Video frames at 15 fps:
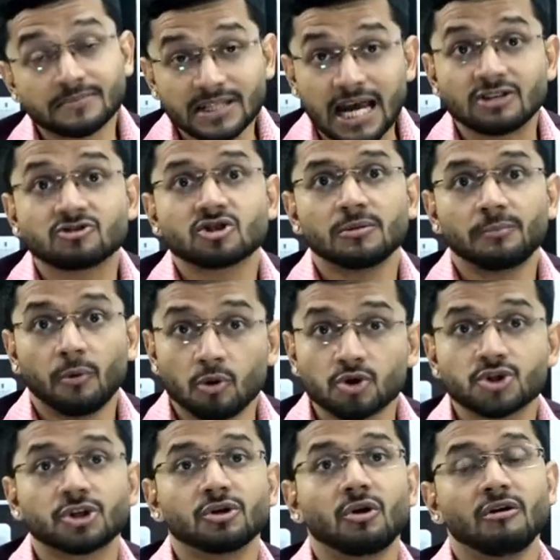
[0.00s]
a substantial
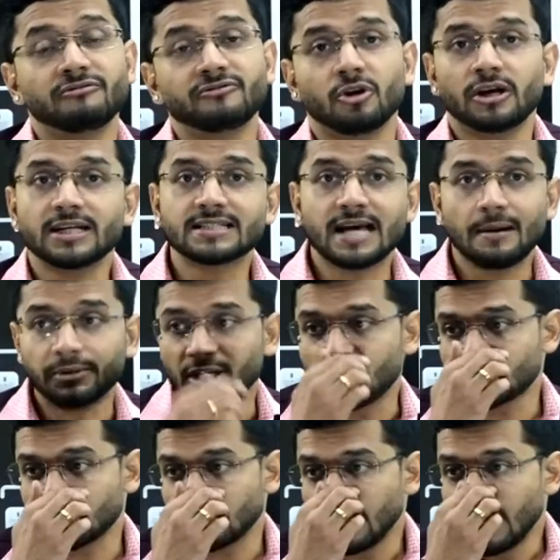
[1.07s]
portion of your
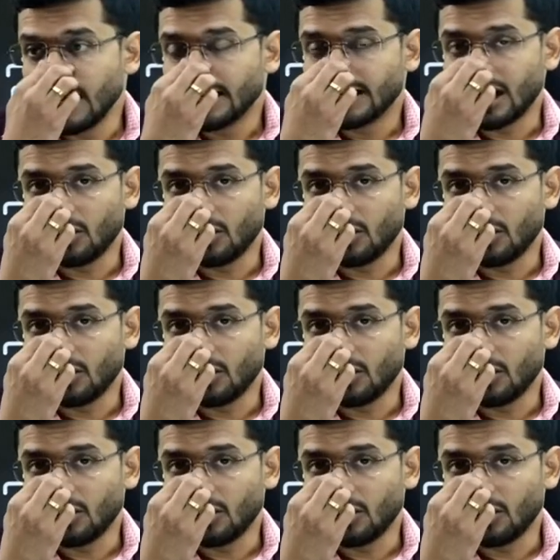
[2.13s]
examination.